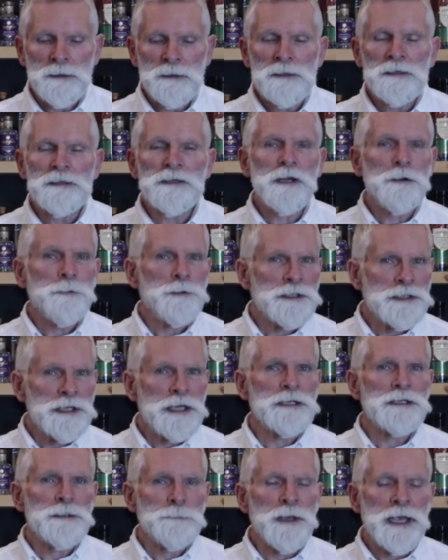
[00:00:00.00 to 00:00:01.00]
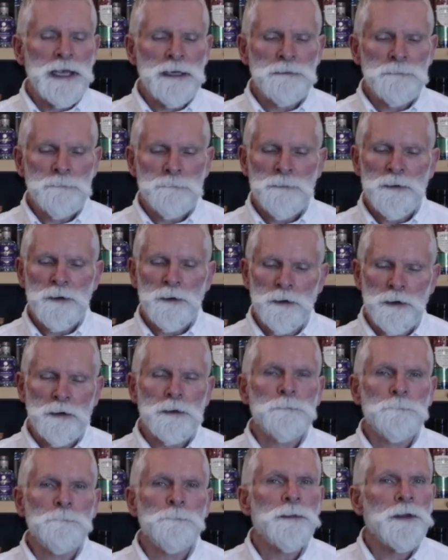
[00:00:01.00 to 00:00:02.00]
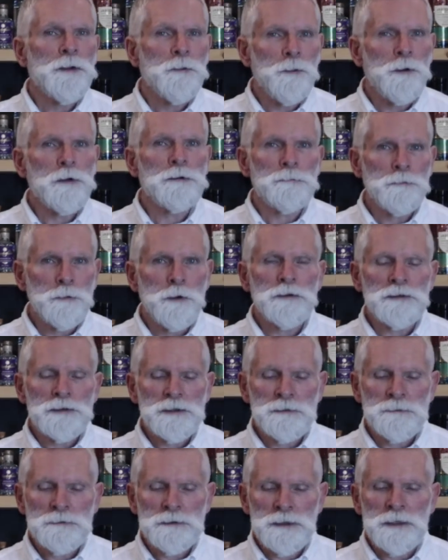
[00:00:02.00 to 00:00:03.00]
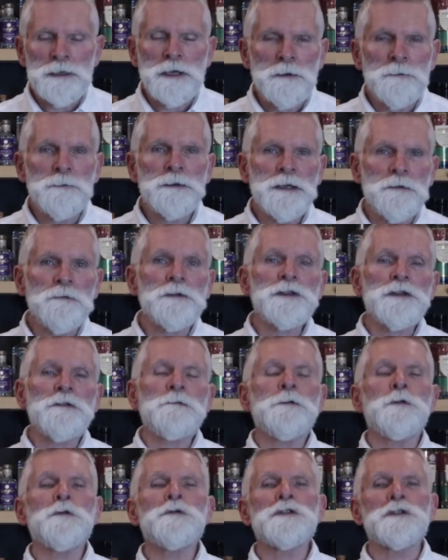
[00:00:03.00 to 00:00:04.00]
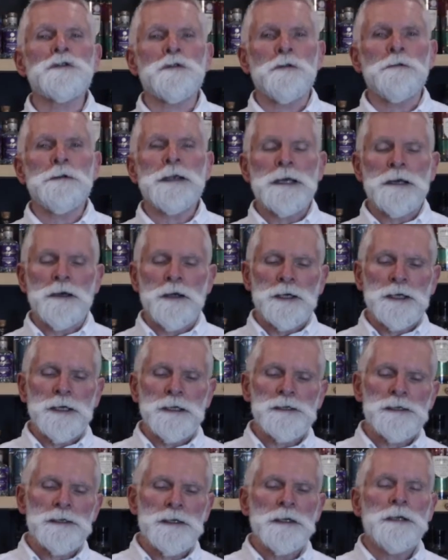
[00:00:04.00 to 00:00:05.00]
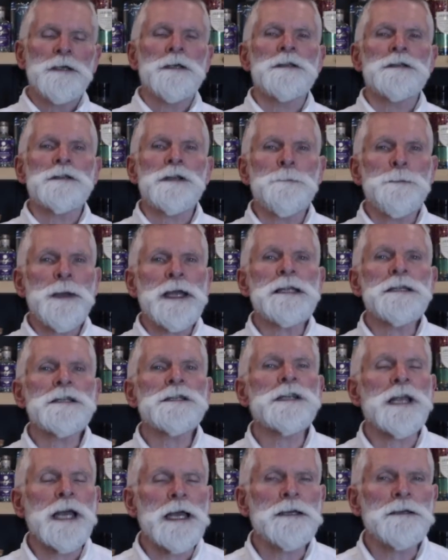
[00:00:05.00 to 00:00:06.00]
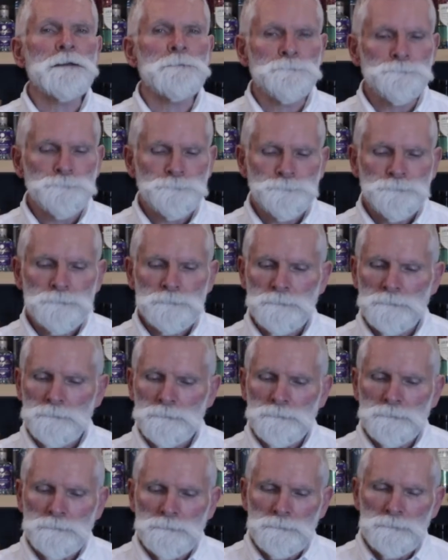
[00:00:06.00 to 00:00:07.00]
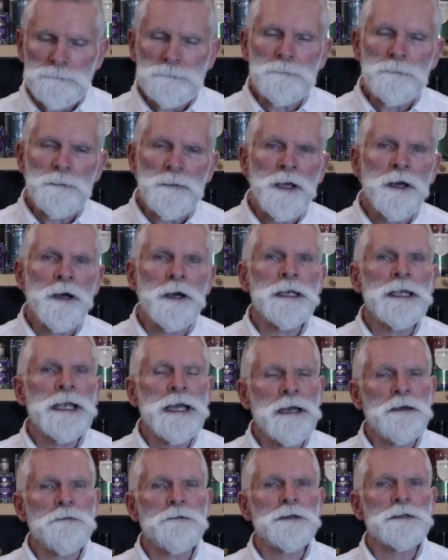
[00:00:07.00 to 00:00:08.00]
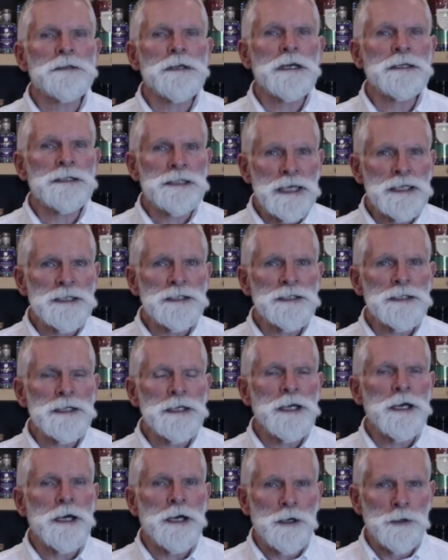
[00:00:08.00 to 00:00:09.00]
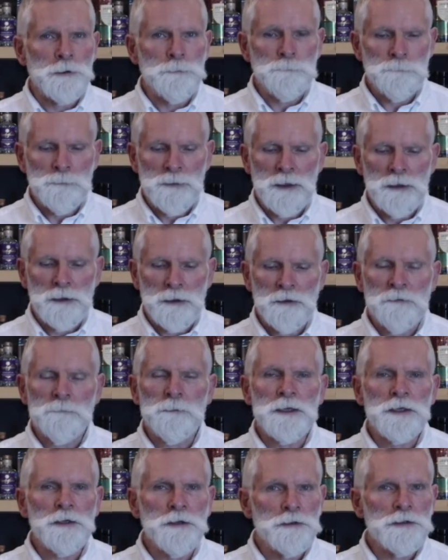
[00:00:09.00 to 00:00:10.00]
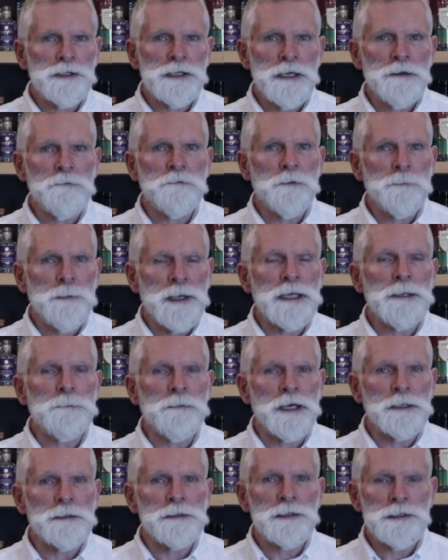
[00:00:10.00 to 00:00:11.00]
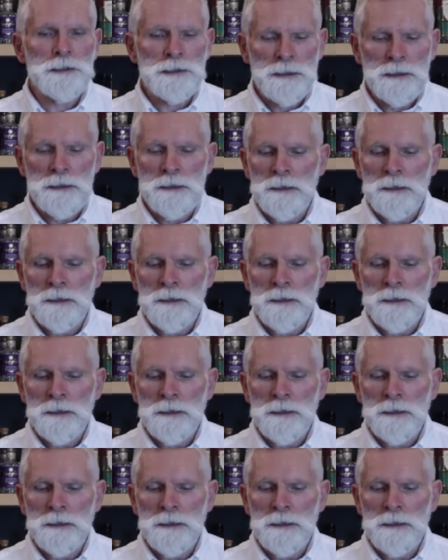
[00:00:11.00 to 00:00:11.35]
So we said to Ben, look, what's, give us the full story, enlighten us. So Ben said, I have a test still at home, and I've been using it for many months